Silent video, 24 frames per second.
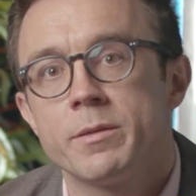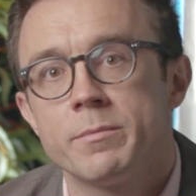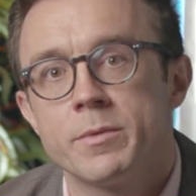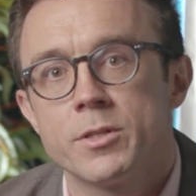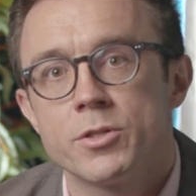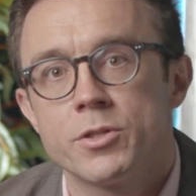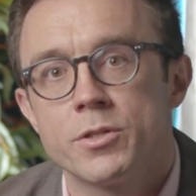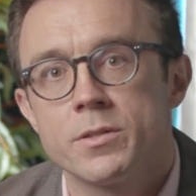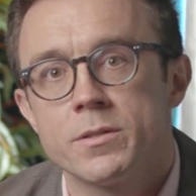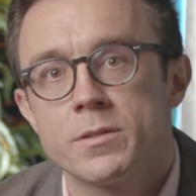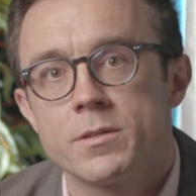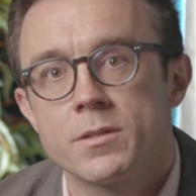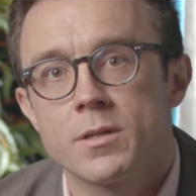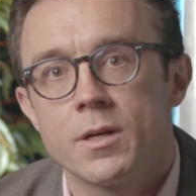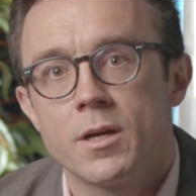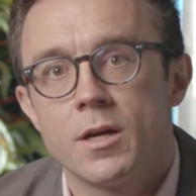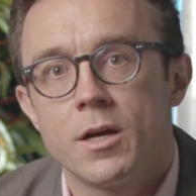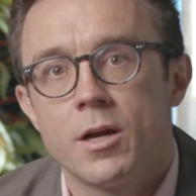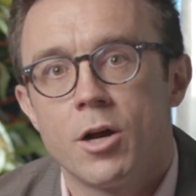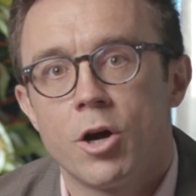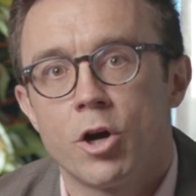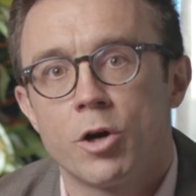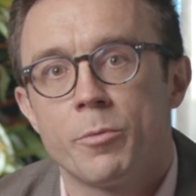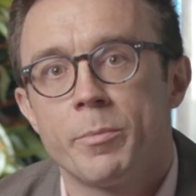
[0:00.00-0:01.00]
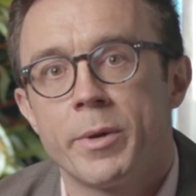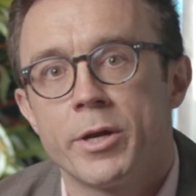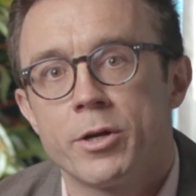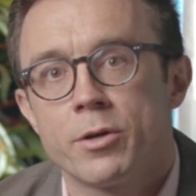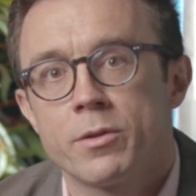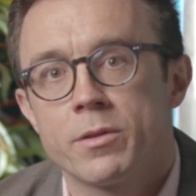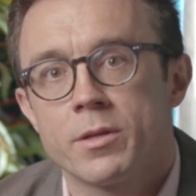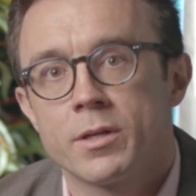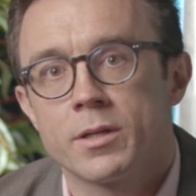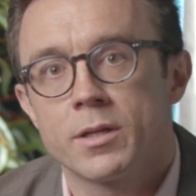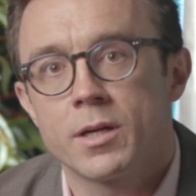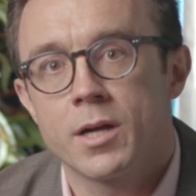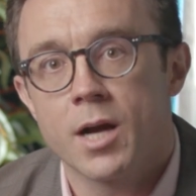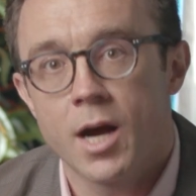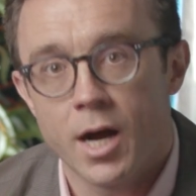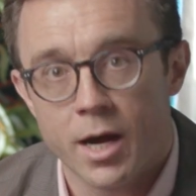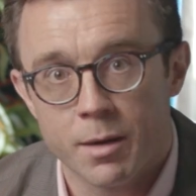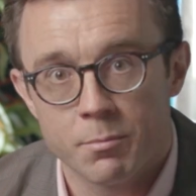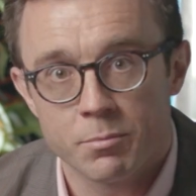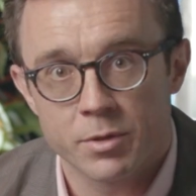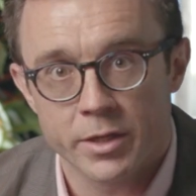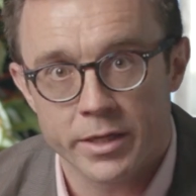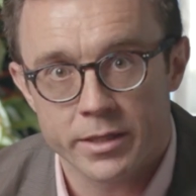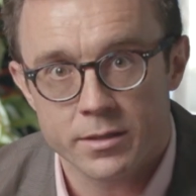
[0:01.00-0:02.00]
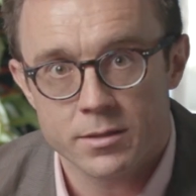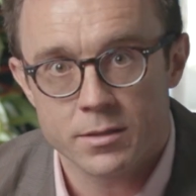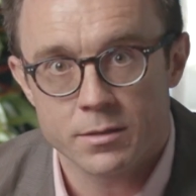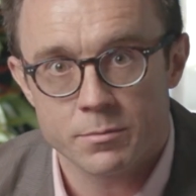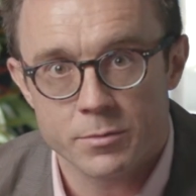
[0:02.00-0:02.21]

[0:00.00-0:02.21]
images are better than complex